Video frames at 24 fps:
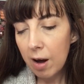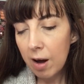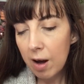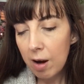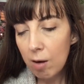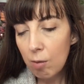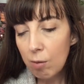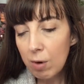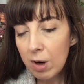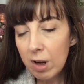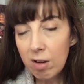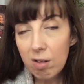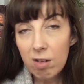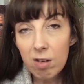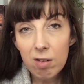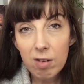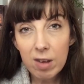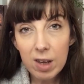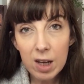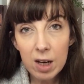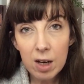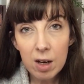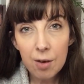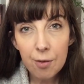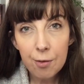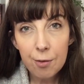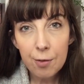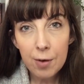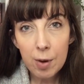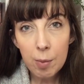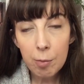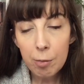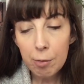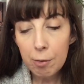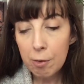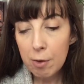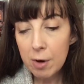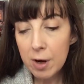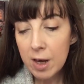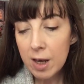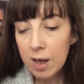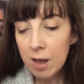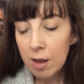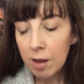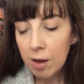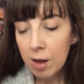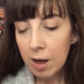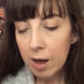releases in
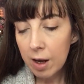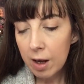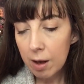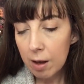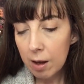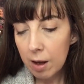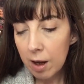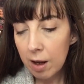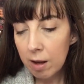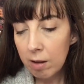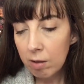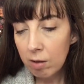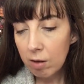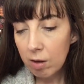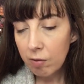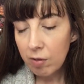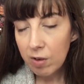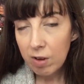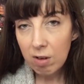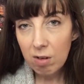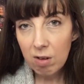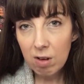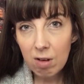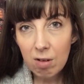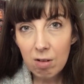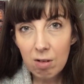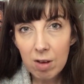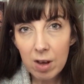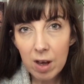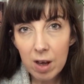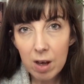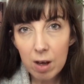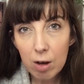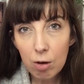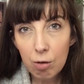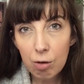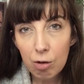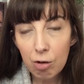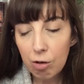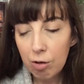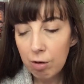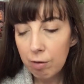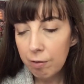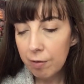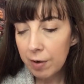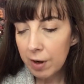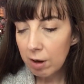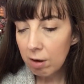February, and this is a
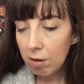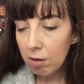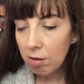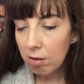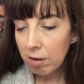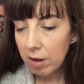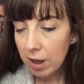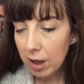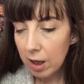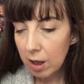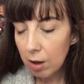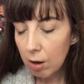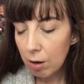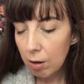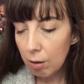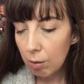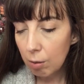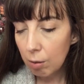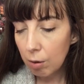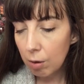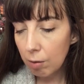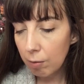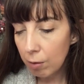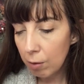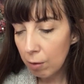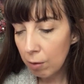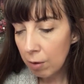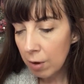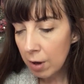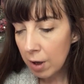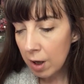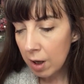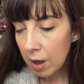Christian fantasy novel.